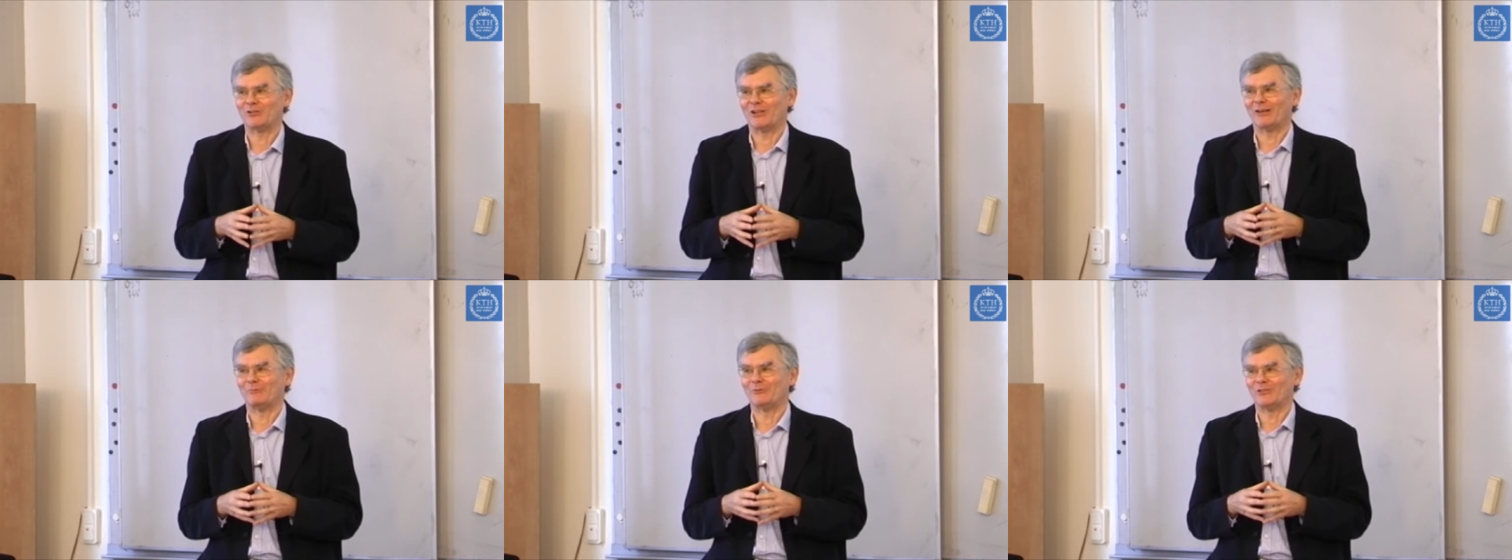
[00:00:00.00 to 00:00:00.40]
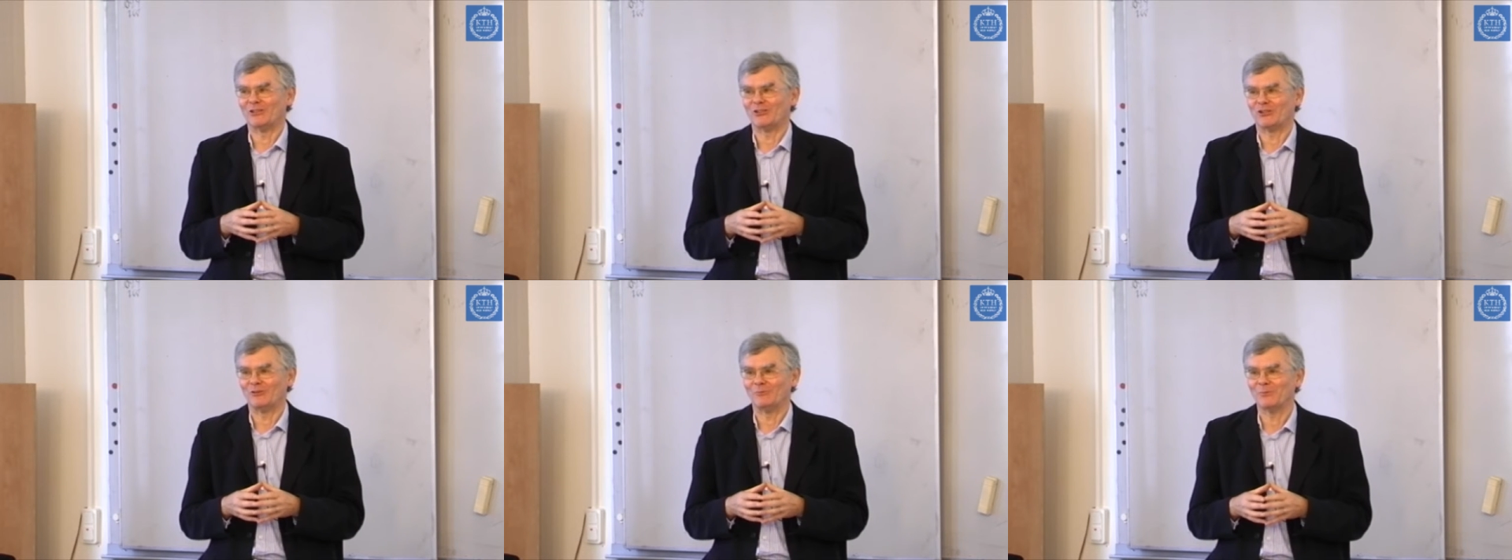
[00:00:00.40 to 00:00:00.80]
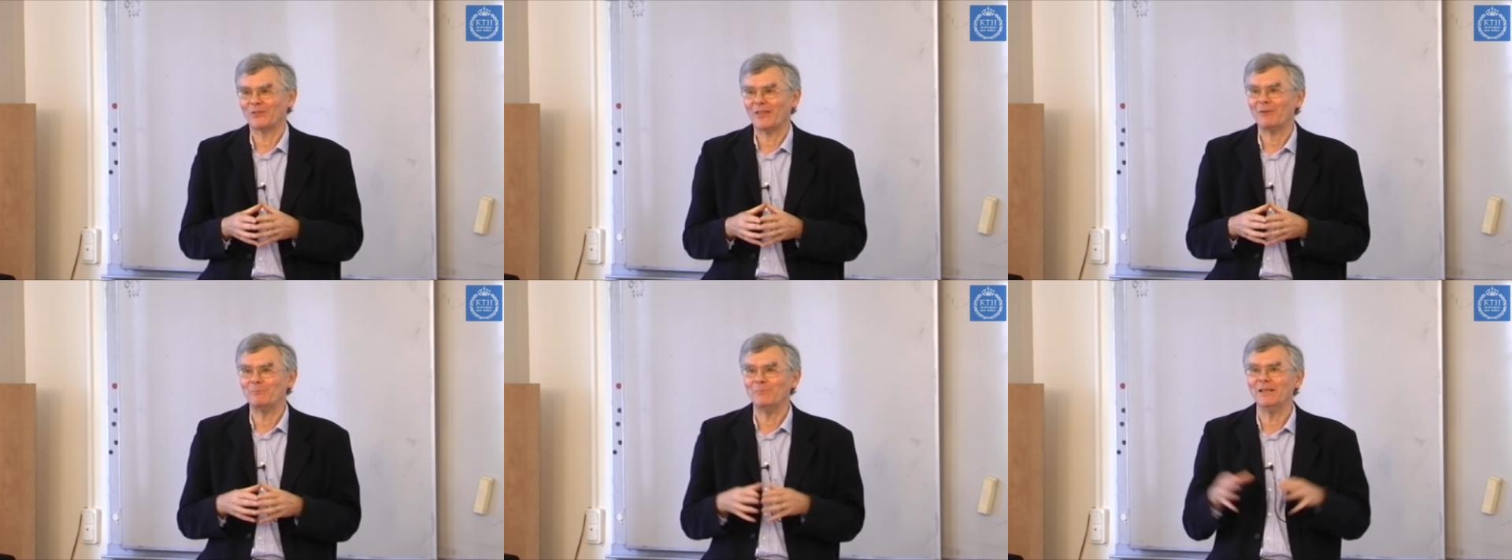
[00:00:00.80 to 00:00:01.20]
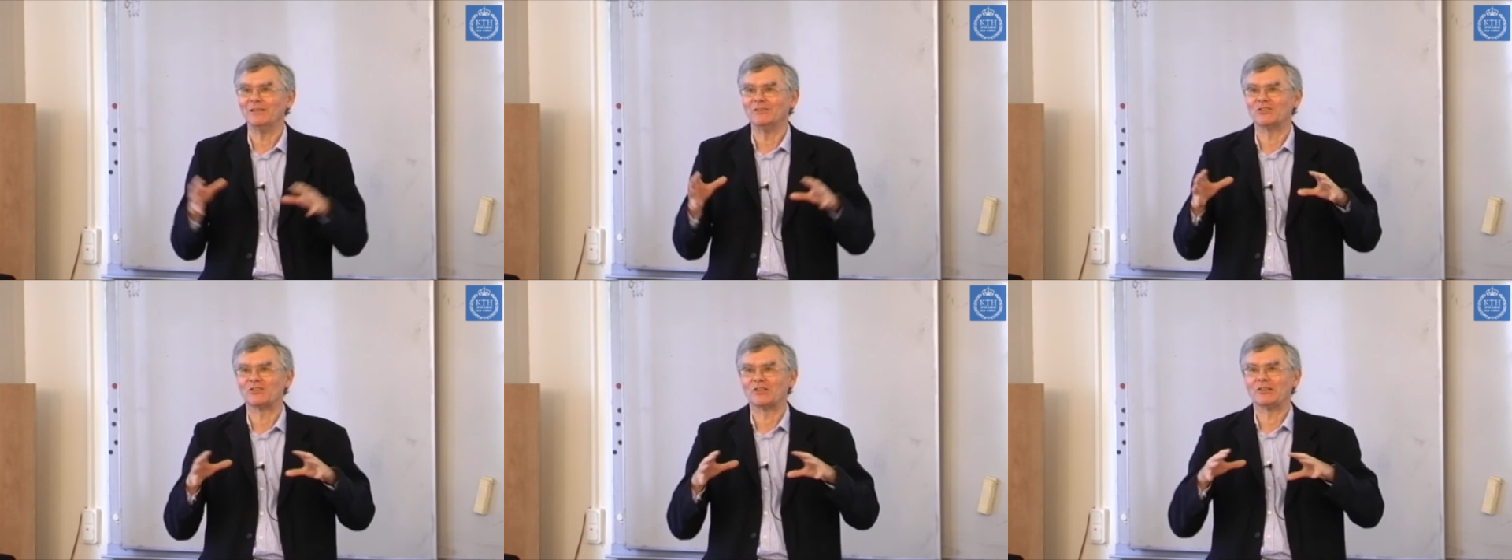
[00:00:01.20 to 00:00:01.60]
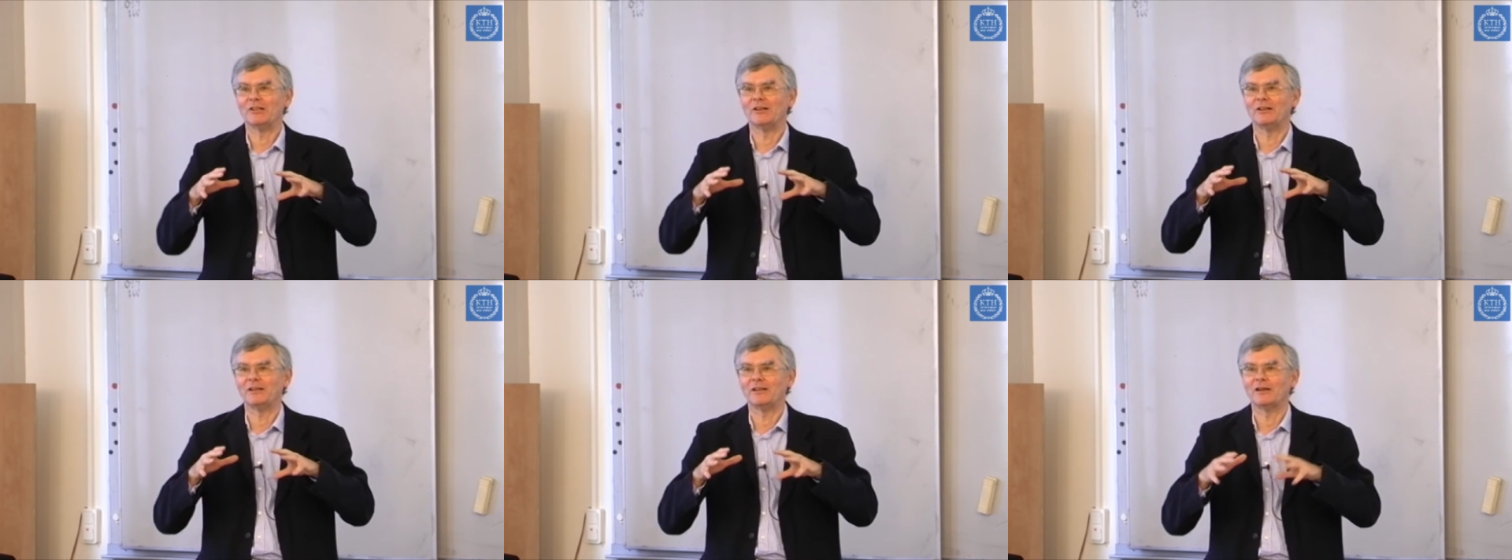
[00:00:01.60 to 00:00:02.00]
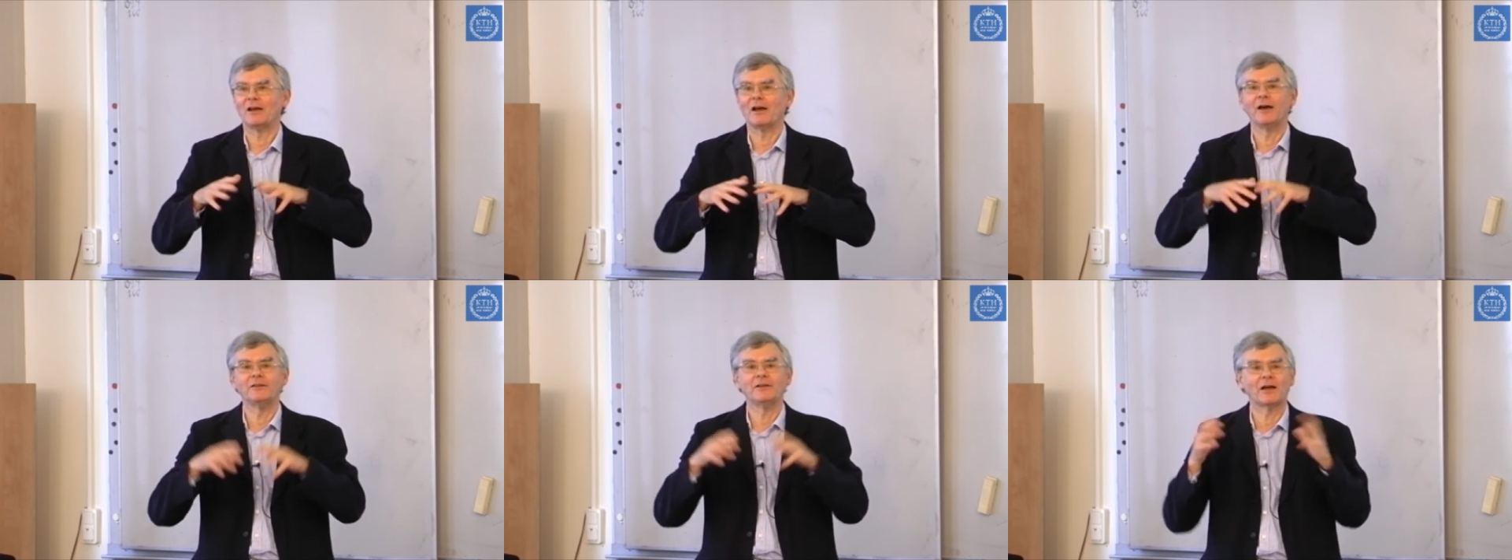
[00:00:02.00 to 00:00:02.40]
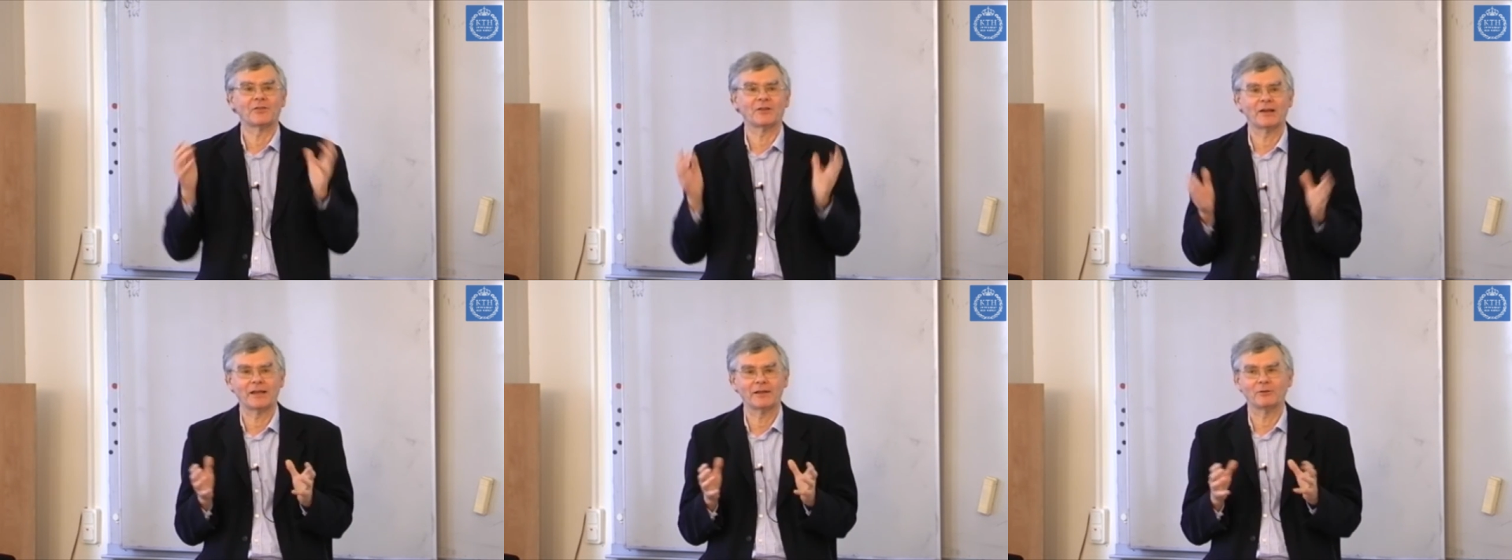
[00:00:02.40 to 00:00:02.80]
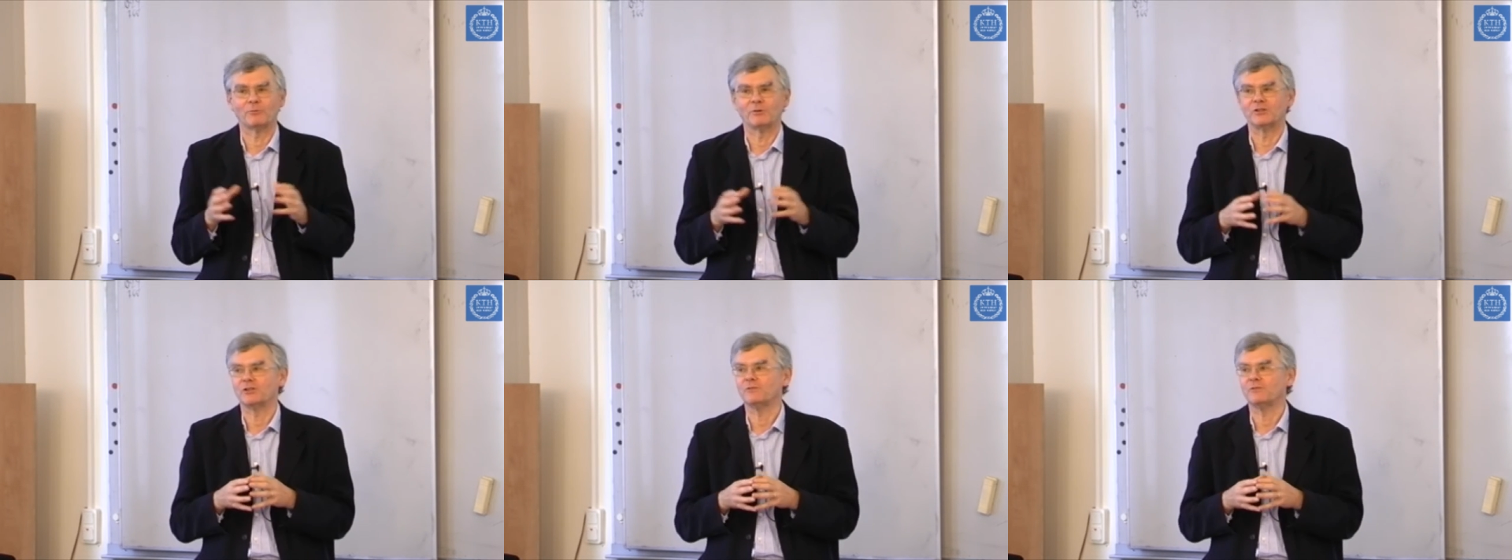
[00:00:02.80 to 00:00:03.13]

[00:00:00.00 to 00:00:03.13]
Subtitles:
acquisition, but that means learning another language.